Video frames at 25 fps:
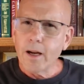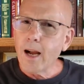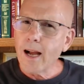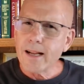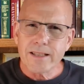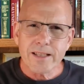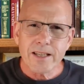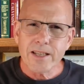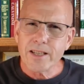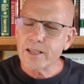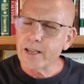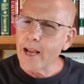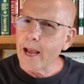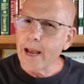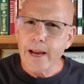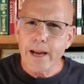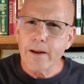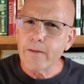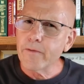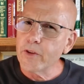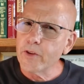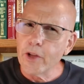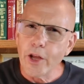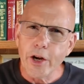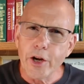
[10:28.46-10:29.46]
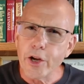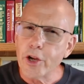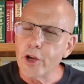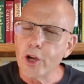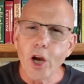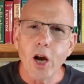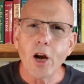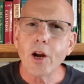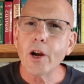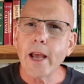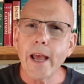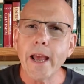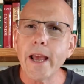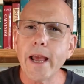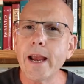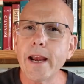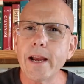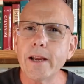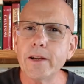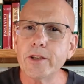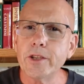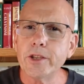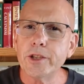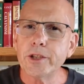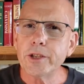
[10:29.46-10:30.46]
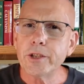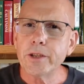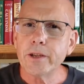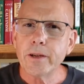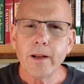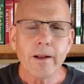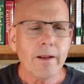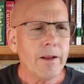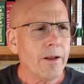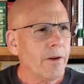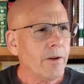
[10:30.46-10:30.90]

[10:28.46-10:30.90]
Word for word: got saved at a young age,